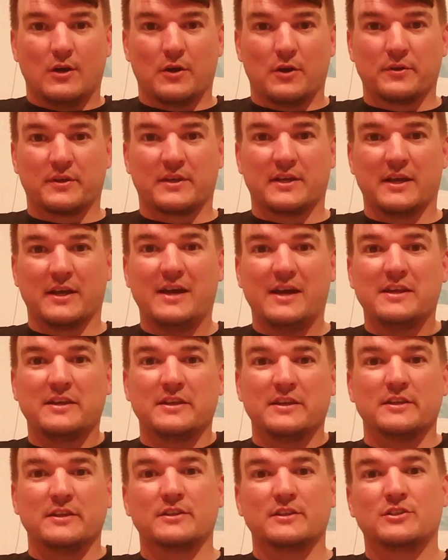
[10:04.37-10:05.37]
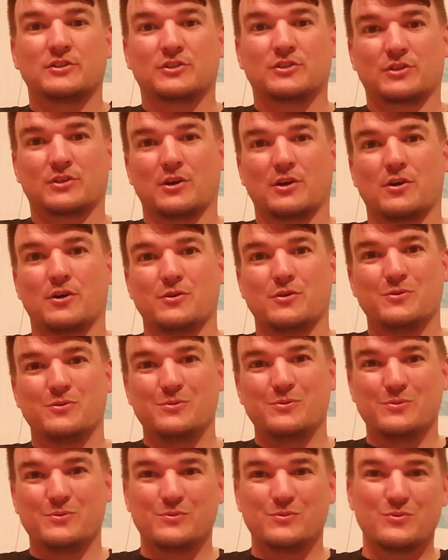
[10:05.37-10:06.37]
Okay,
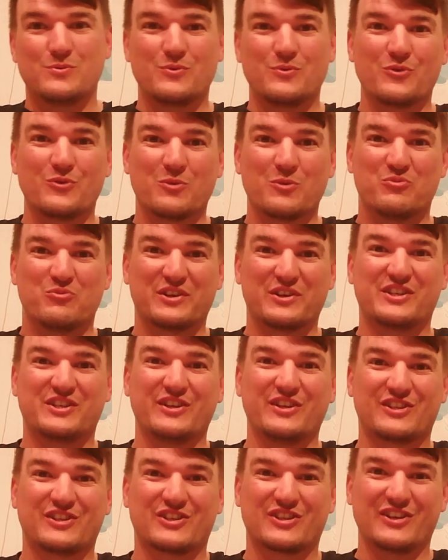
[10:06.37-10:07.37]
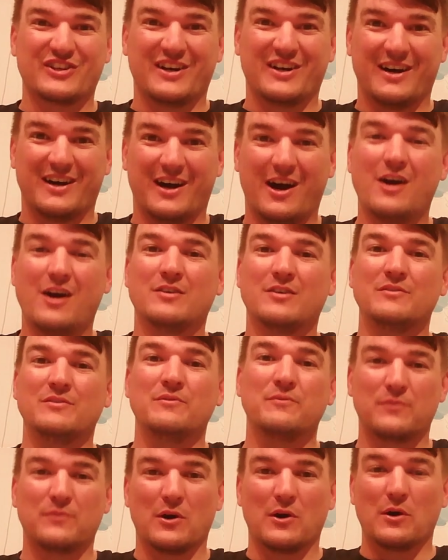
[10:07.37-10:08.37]
so the British are
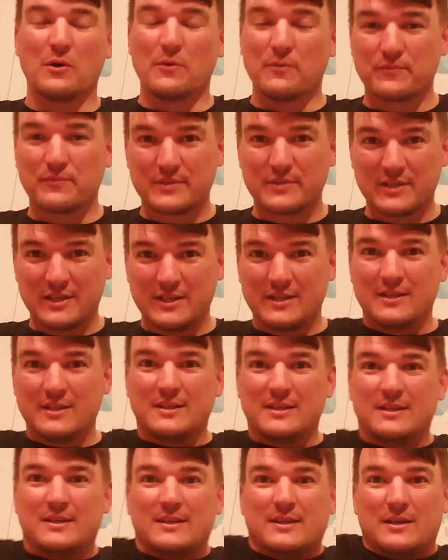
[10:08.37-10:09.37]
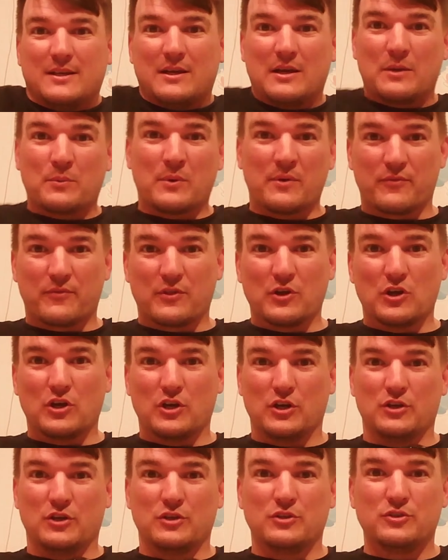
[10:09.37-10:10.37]
involved with
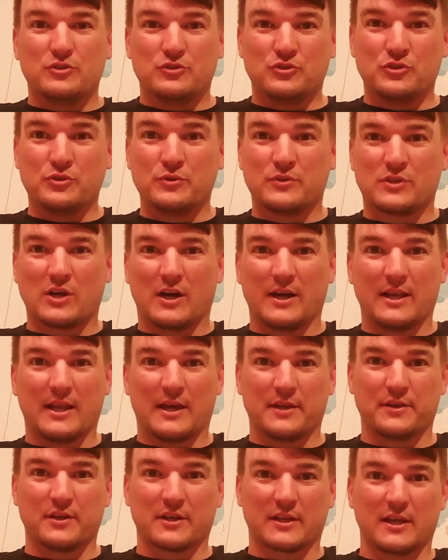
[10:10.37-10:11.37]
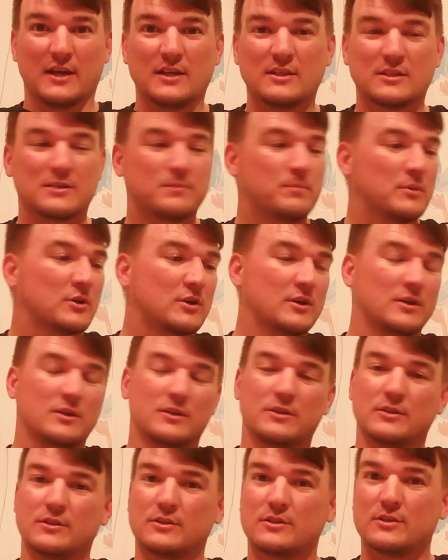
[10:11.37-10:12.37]
the new Thailand, I guess,
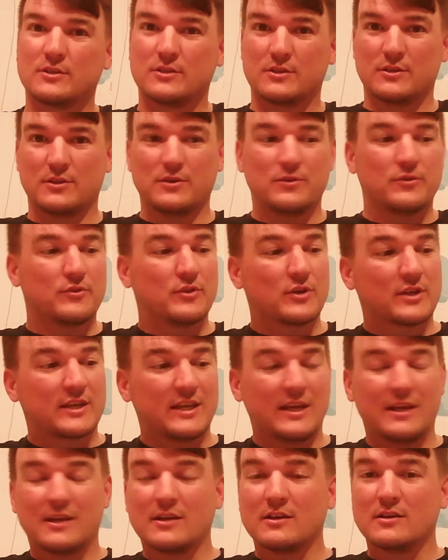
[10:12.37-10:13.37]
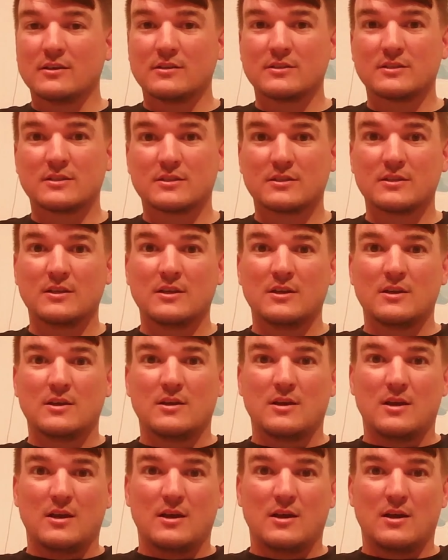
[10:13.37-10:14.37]
because the king's
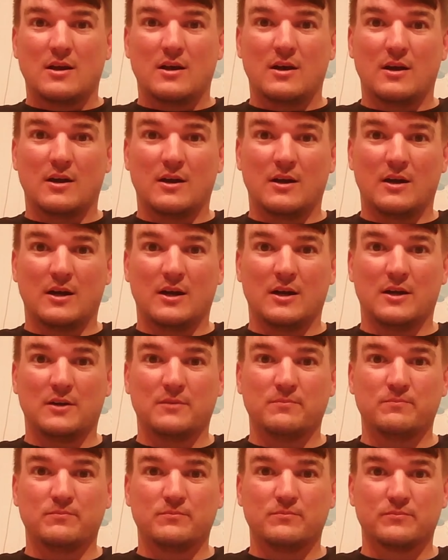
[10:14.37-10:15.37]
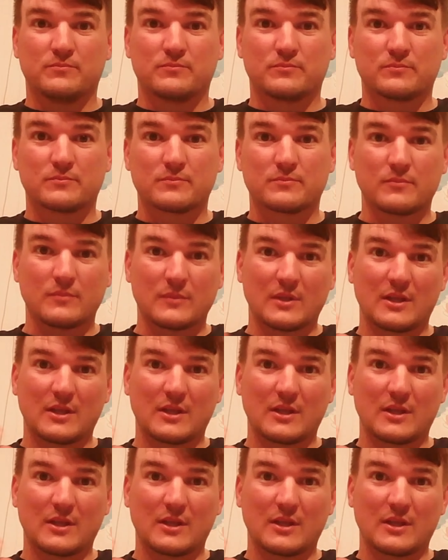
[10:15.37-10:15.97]
um